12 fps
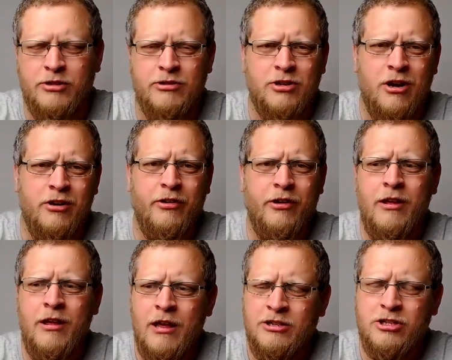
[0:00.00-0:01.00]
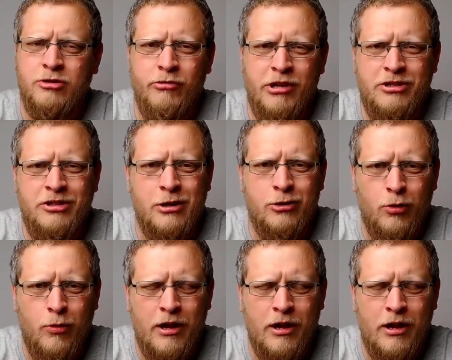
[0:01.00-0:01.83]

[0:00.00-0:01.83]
So it's kind of just a really cynical